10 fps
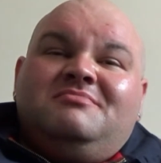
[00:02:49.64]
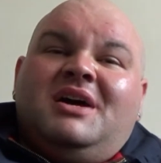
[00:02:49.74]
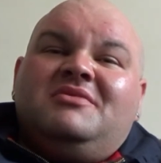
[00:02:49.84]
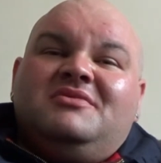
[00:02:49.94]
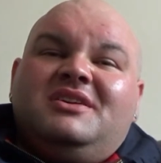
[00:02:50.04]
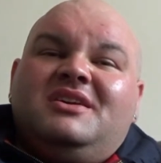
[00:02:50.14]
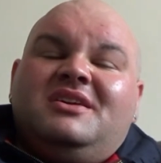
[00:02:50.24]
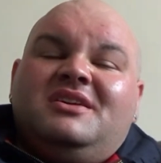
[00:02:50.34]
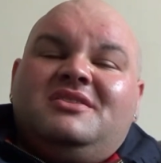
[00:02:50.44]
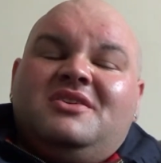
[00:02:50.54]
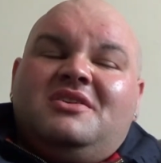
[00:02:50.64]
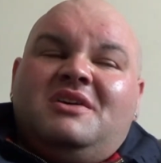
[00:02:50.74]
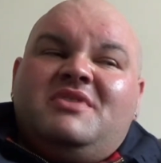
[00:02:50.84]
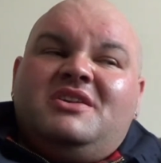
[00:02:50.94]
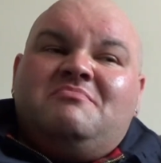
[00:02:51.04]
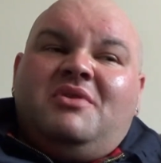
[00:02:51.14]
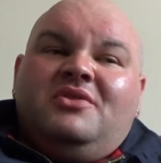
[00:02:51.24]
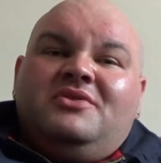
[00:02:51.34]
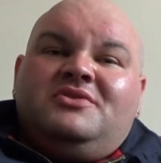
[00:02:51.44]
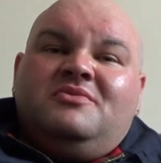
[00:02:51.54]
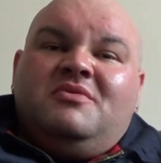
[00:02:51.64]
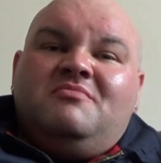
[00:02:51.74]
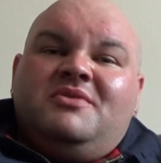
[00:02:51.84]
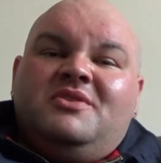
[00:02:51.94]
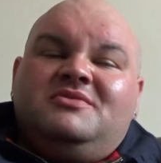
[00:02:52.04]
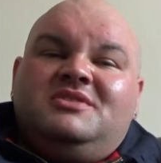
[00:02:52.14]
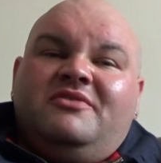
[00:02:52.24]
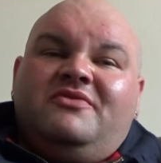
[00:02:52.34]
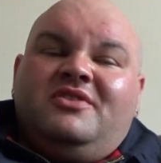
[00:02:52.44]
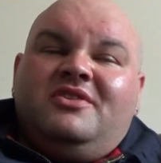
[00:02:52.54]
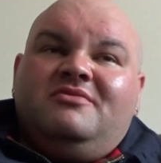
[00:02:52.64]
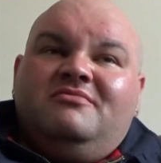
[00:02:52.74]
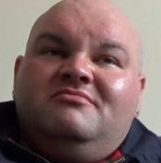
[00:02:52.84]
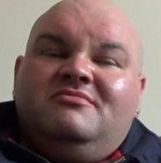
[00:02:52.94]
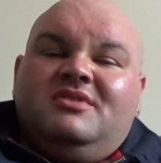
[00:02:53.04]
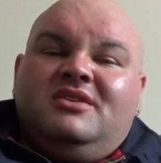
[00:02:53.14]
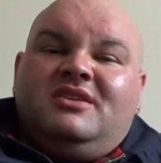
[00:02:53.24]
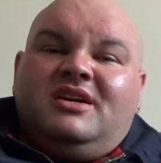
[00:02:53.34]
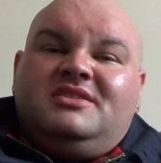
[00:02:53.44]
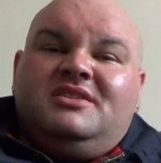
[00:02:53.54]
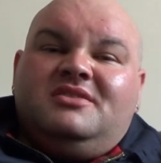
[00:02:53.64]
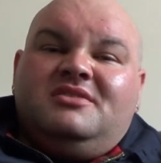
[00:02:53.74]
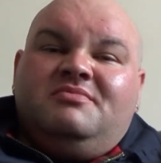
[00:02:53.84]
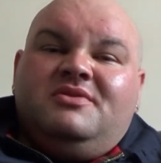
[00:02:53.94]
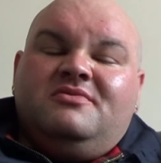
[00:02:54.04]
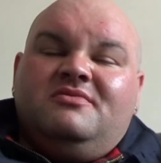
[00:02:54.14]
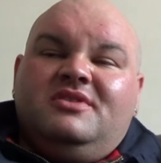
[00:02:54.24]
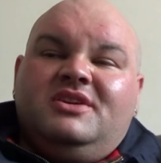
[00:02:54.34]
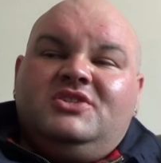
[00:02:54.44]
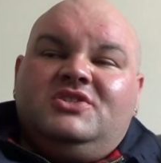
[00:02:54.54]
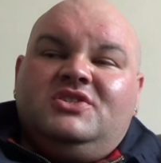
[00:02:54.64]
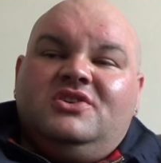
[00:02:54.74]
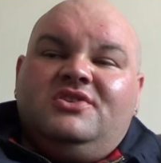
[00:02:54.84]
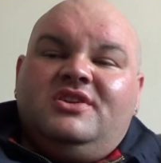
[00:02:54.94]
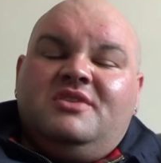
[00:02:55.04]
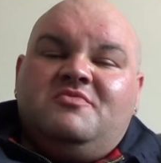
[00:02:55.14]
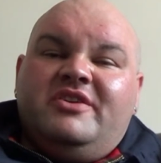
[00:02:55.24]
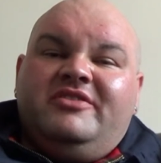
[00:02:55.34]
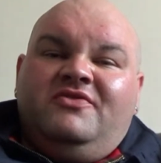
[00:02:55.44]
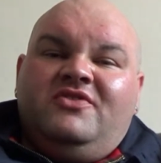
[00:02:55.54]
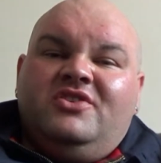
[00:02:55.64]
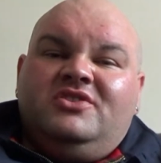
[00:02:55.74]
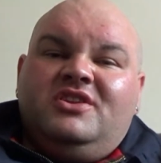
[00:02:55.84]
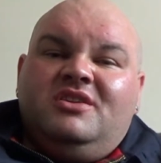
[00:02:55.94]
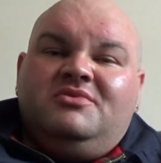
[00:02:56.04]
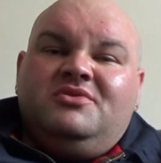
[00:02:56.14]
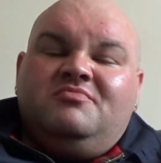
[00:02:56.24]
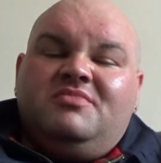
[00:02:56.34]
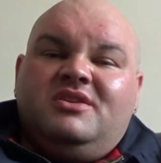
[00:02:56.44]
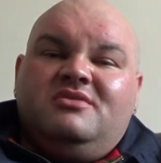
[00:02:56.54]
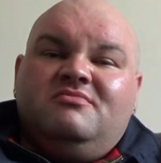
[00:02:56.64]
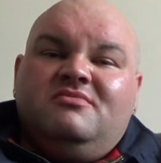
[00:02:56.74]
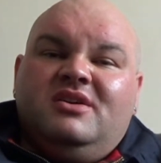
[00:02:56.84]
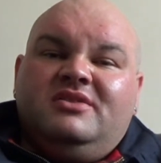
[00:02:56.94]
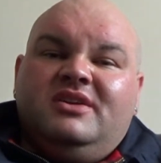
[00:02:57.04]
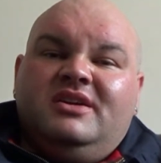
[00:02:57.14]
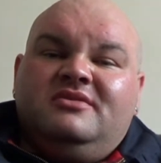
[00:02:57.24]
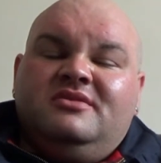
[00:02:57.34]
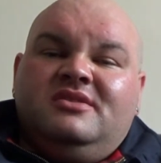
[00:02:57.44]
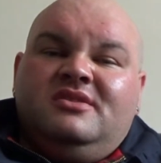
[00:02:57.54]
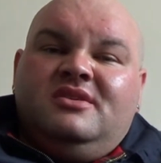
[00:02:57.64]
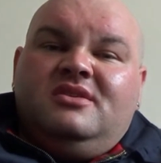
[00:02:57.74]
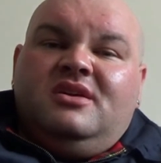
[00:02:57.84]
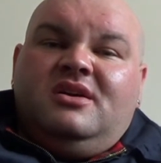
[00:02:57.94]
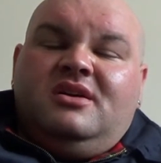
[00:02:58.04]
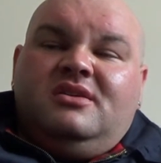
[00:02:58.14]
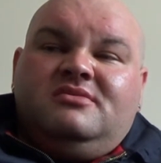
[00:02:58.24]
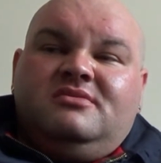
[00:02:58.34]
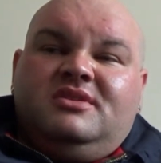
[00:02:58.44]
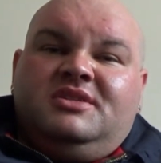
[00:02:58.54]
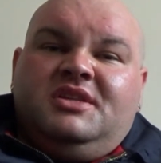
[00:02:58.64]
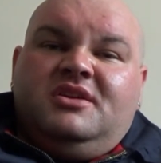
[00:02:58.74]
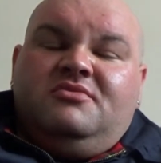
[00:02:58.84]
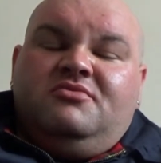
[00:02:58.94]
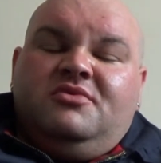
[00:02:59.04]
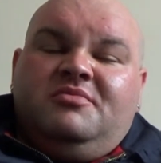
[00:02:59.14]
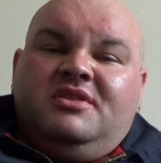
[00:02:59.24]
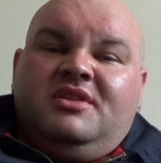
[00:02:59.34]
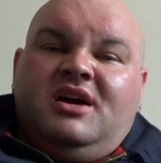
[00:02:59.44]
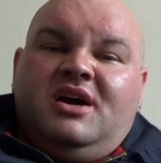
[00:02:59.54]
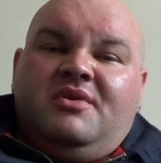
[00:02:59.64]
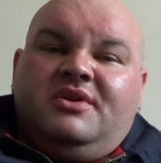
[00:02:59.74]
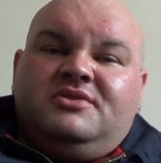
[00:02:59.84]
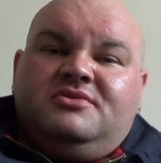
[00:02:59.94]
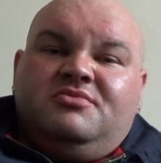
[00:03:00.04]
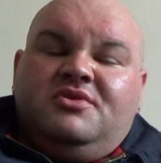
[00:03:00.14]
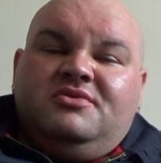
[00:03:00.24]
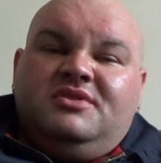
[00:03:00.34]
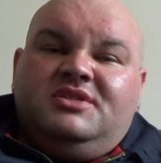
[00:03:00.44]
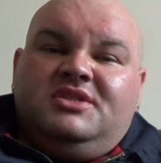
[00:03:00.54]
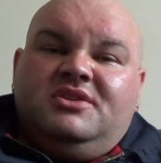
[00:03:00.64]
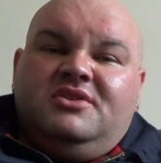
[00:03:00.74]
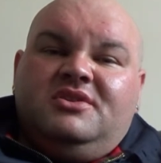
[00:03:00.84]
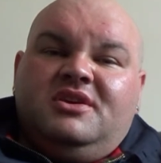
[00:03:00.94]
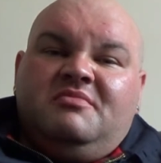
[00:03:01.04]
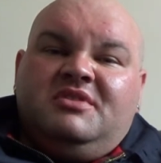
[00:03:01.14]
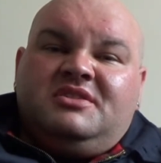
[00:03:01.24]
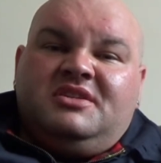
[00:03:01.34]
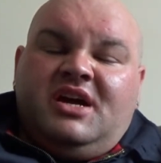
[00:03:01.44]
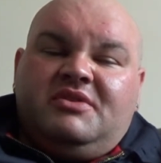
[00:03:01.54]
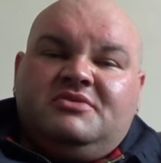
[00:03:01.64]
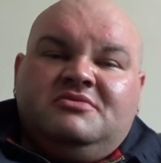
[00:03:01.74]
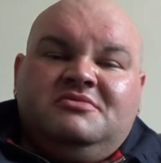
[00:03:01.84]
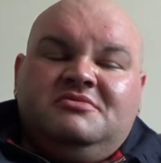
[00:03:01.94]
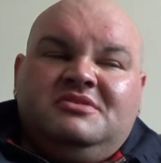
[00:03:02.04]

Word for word: Apparently, you know, I made a bollocks up on birth certificate and accidentally put his surname where his first name should be. And then, instead of rubbing that out, I just wrote his surname as Carol.